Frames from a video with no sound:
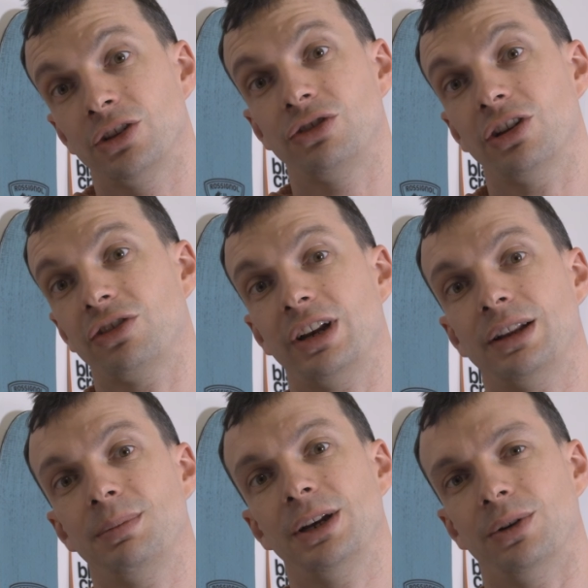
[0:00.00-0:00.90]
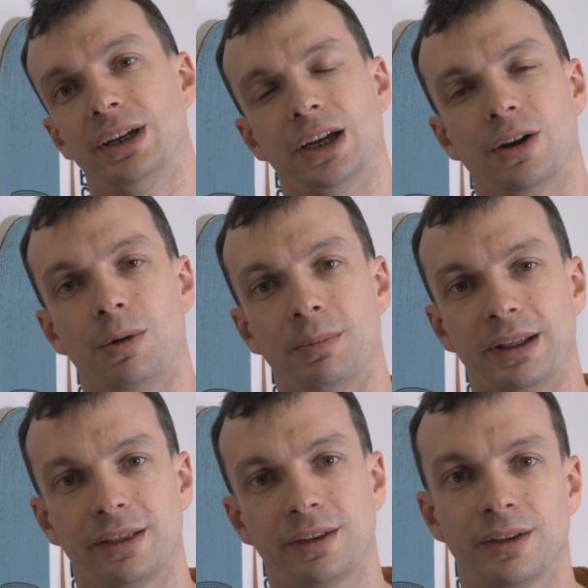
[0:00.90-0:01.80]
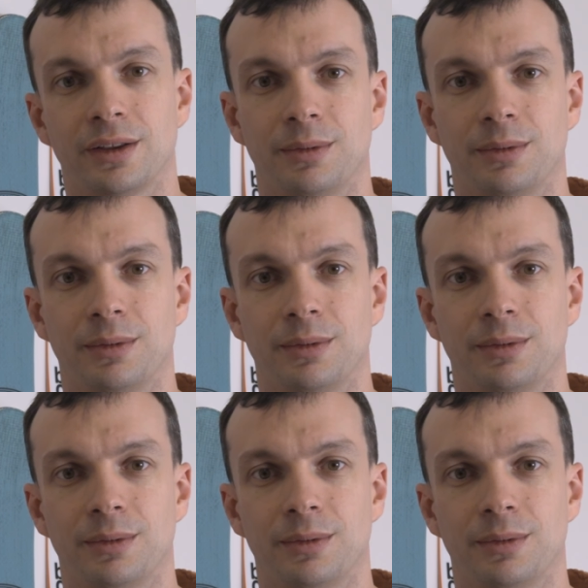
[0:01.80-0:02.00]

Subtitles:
just let me know in the comments.